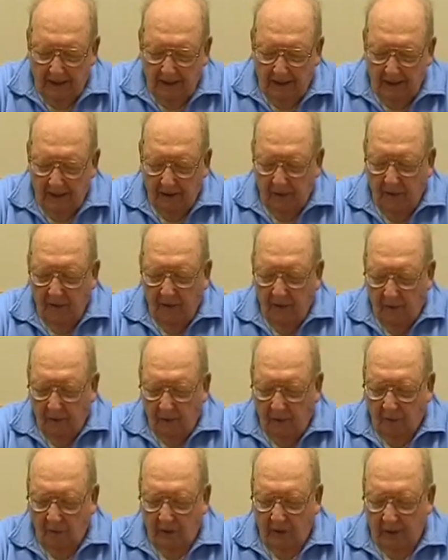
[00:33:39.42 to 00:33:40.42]
I don't
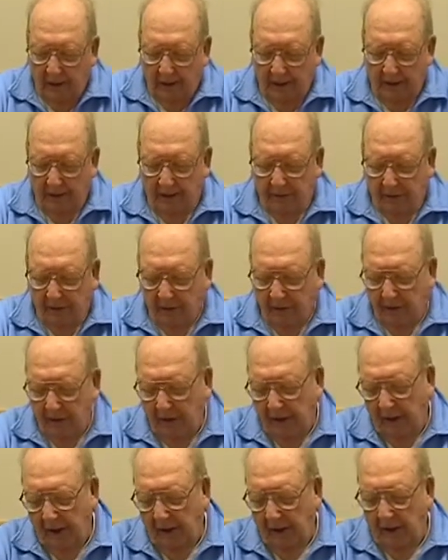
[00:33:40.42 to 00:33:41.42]
know quite. It's a
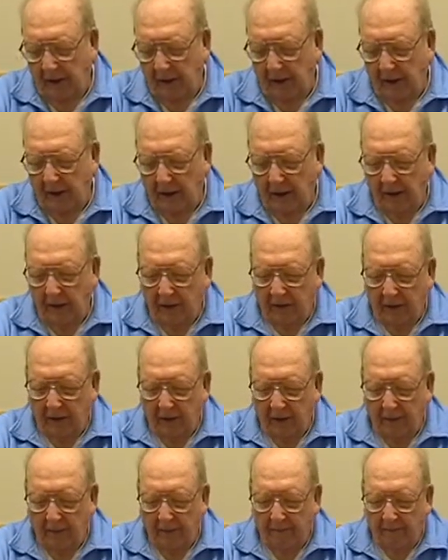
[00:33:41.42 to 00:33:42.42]
it's
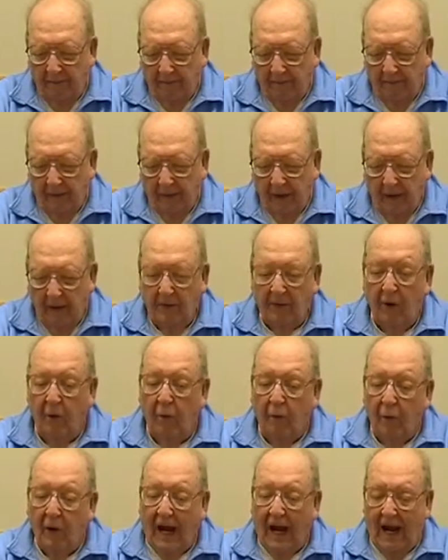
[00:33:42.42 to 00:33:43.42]
a it's a
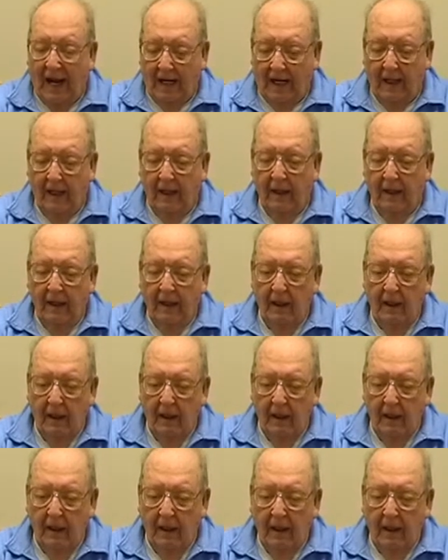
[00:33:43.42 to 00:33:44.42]
rack
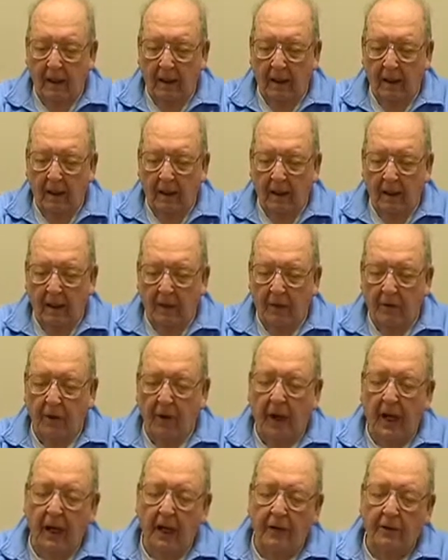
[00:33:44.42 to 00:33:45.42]

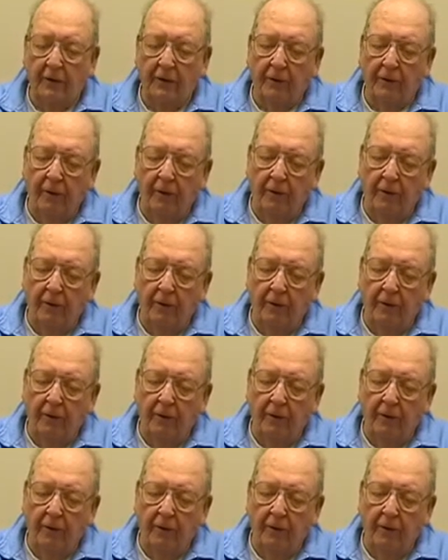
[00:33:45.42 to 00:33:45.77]
that has